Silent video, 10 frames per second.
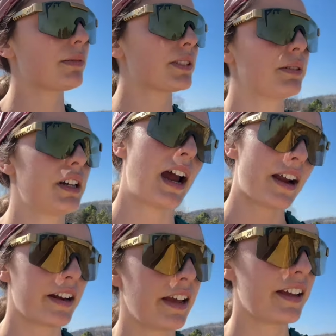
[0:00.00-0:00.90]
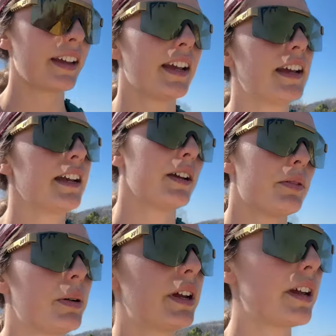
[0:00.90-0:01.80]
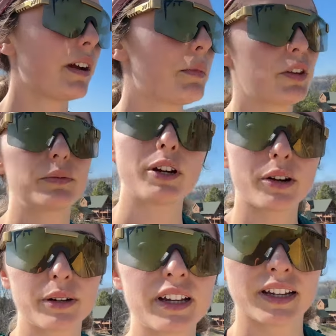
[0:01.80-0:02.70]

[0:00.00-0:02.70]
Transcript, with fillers: I'm so tired. I'm on the road.